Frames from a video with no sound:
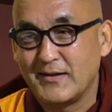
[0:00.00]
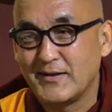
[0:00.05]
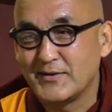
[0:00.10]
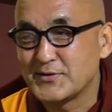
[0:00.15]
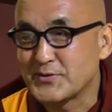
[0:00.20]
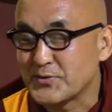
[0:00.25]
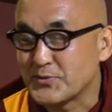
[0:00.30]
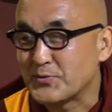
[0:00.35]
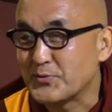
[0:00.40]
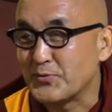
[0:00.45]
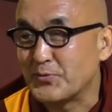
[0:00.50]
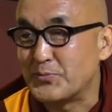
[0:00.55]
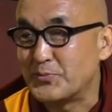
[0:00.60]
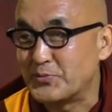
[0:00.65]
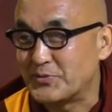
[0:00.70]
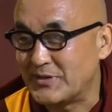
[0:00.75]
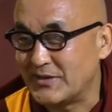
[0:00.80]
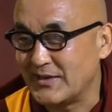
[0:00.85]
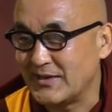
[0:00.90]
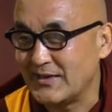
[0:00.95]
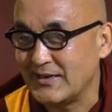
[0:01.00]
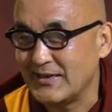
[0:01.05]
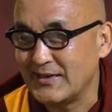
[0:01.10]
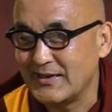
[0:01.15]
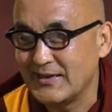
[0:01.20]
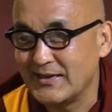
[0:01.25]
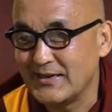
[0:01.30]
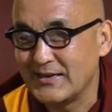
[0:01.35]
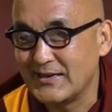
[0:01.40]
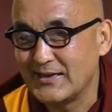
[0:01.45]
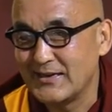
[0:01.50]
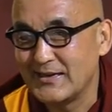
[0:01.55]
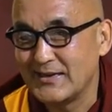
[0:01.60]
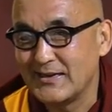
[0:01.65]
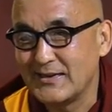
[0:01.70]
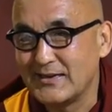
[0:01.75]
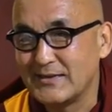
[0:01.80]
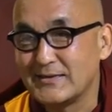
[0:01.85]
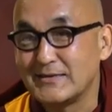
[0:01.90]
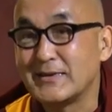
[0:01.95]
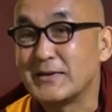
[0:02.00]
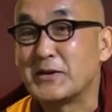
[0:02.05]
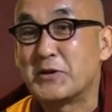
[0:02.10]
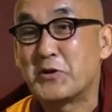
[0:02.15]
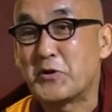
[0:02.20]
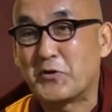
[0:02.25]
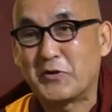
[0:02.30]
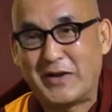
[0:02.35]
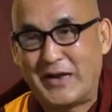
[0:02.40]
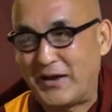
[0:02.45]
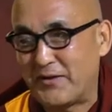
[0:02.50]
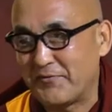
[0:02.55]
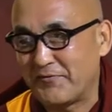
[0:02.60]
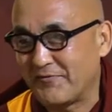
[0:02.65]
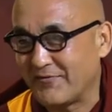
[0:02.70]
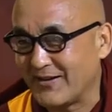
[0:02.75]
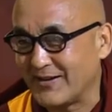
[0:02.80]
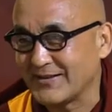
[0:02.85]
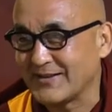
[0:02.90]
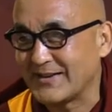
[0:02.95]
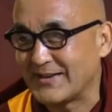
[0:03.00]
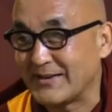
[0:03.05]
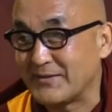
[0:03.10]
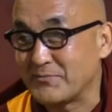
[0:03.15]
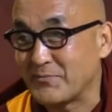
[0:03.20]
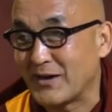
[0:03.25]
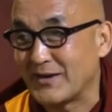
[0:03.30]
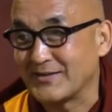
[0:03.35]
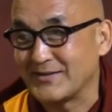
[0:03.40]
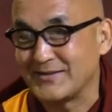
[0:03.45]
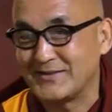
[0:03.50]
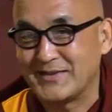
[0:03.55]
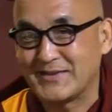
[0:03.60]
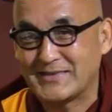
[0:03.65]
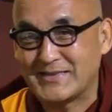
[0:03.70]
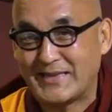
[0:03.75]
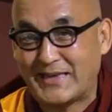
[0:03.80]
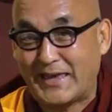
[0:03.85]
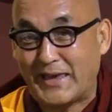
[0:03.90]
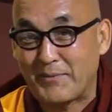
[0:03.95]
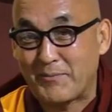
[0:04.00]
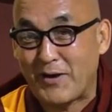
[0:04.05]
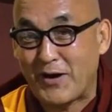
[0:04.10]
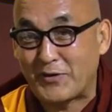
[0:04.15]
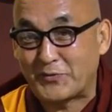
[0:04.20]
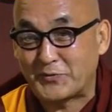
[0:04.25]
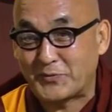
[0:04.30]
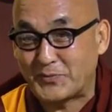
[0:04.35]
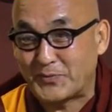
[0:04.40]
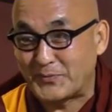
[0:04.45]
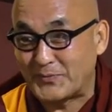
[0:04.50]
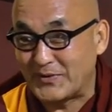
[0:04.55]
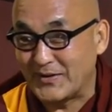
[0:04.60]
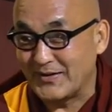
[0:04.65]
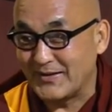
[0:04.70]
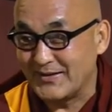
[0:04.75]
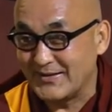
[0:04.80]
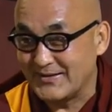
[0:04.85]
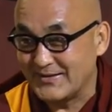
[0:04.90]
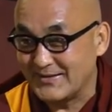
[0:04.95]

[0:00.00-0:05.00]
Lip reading: So Guru Rinpoche did not have father and mother, just came out from the